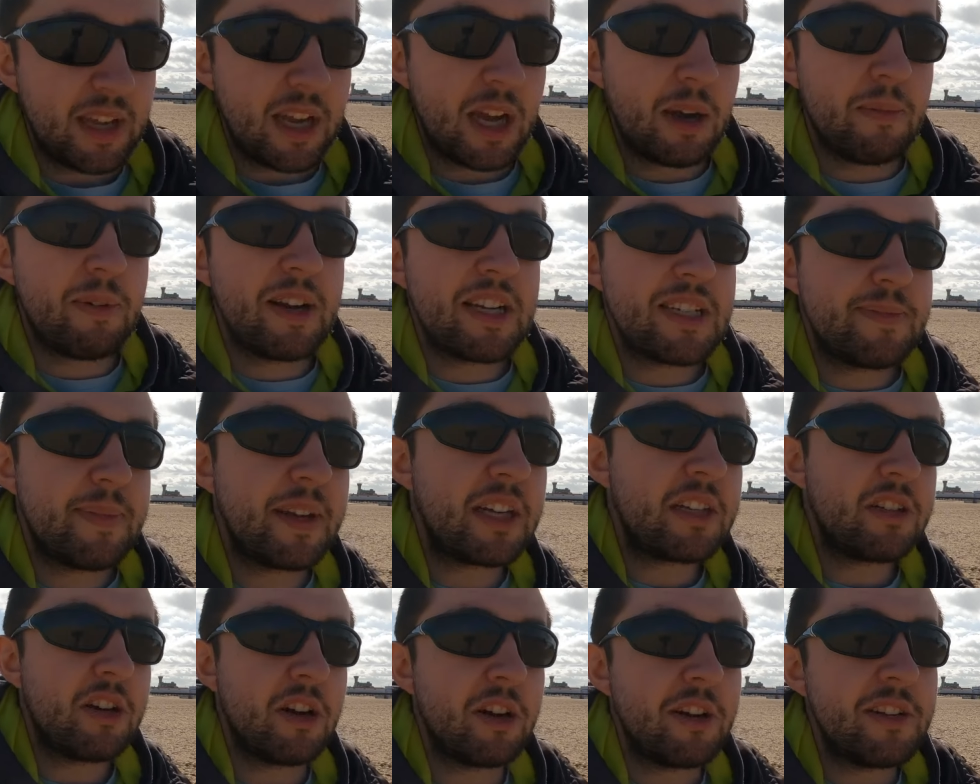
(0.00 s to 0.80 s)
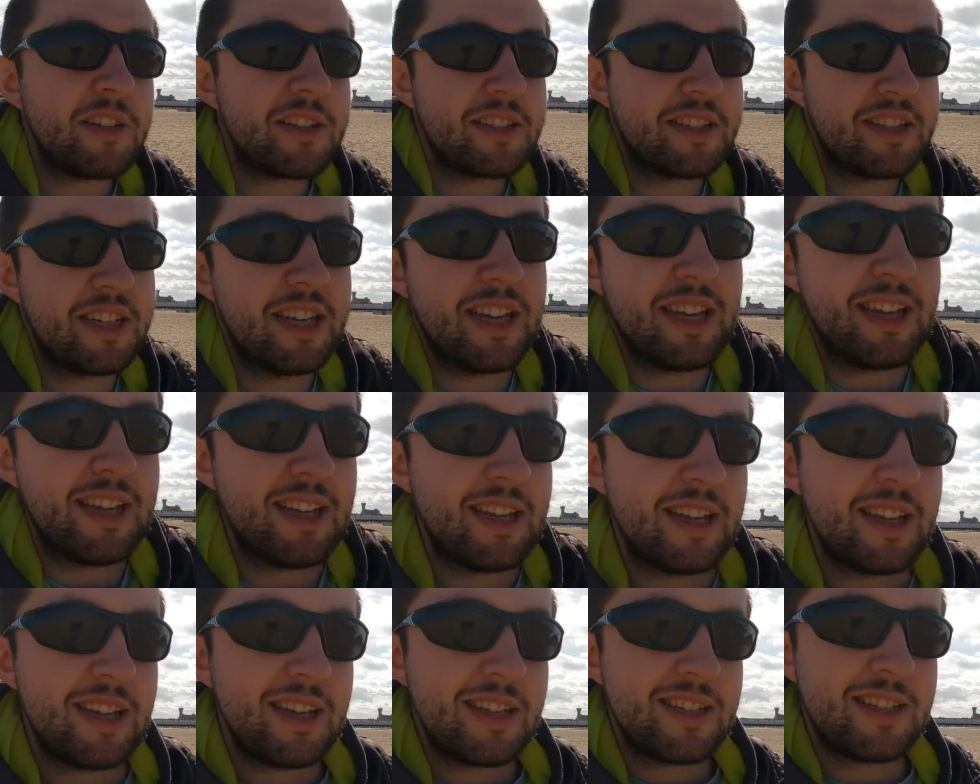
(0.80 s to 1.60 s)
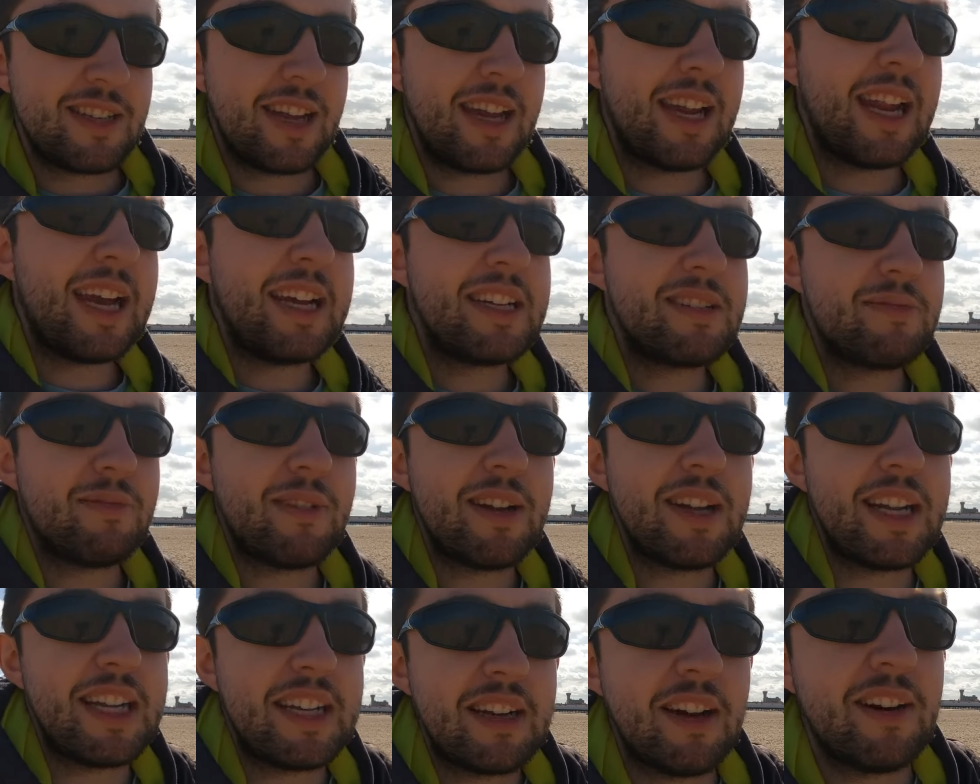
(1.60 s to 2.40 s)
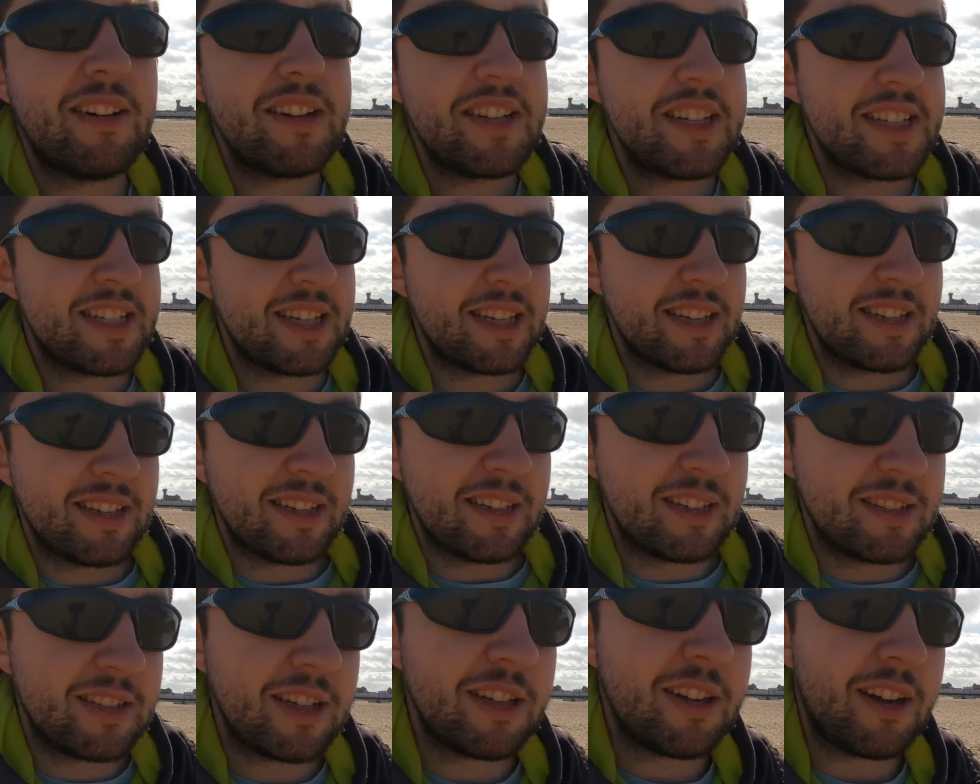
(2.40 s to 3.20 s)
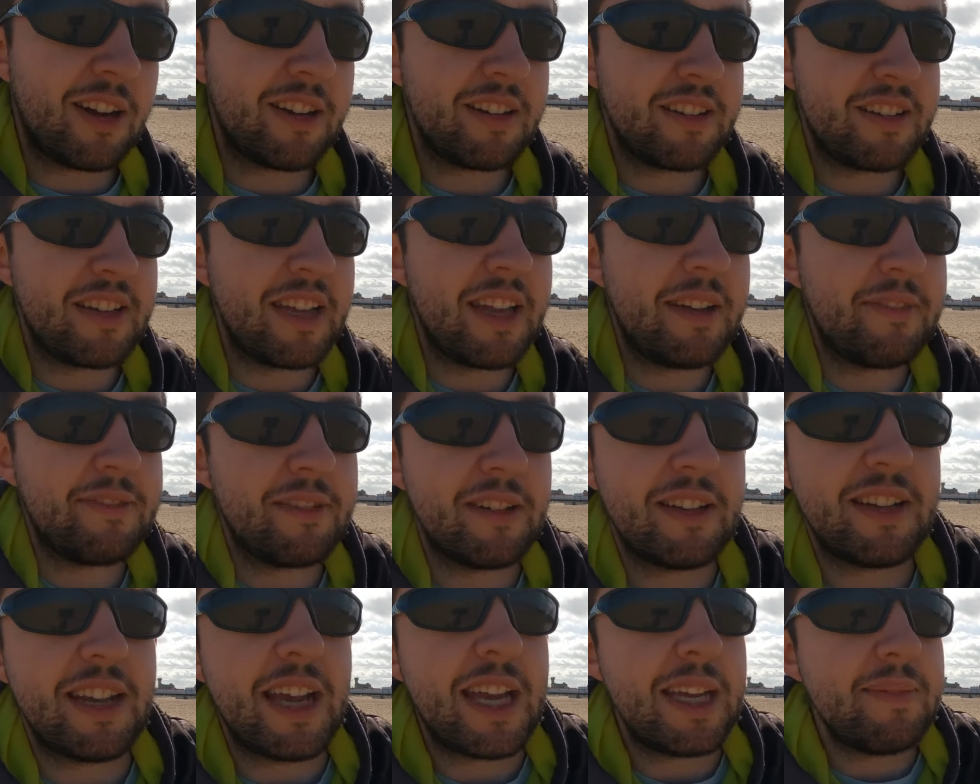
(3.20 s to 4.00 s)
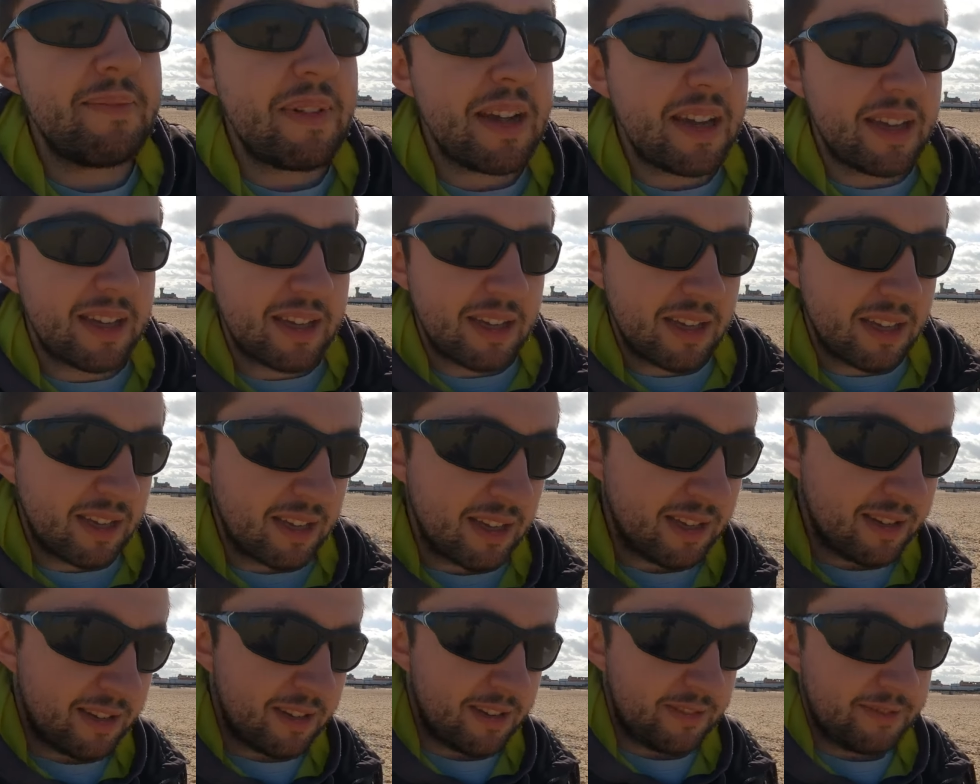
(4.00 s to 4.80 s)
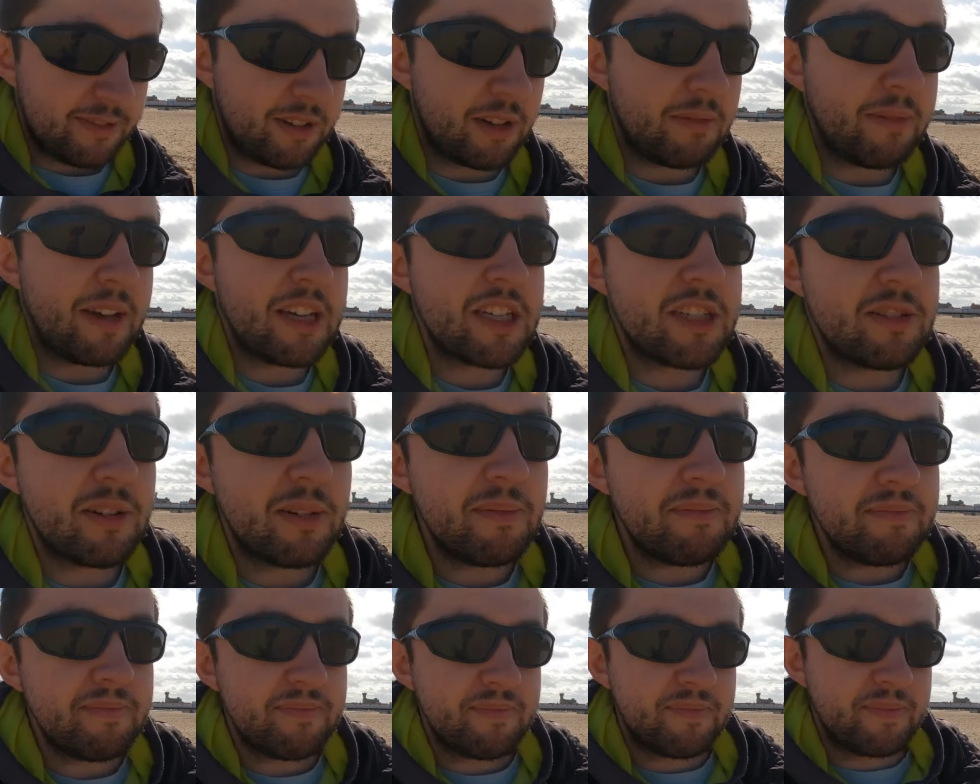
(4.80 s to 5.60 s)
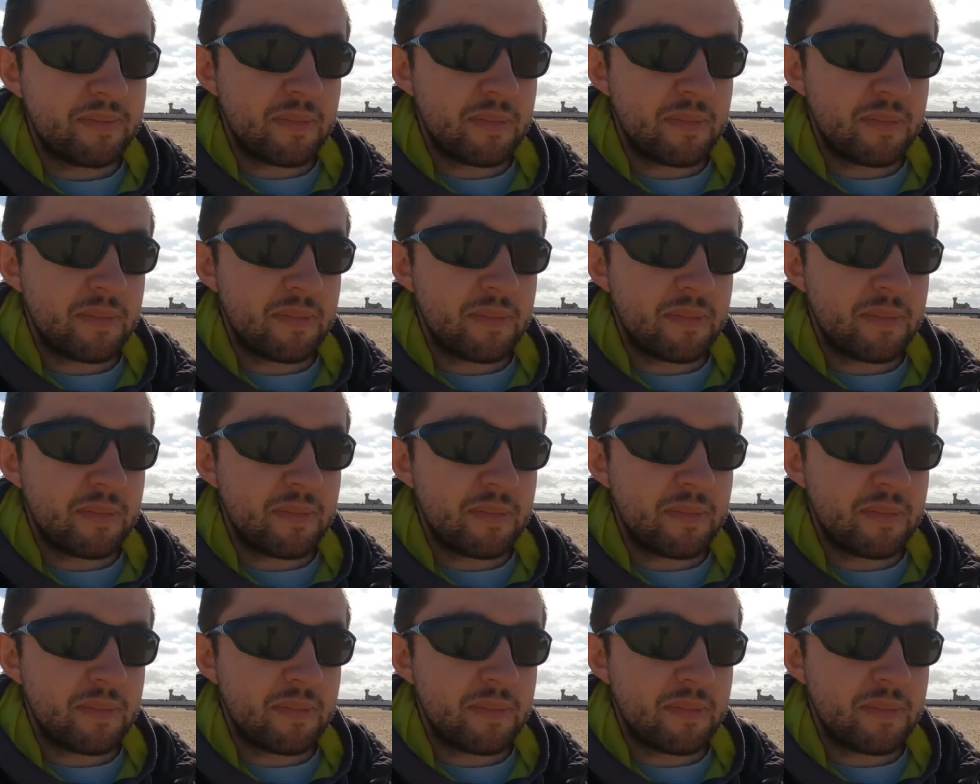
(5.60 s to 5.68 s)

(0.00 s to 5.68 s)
when it's been cooked, so that's really nice. Good idea for a name for a restaurant.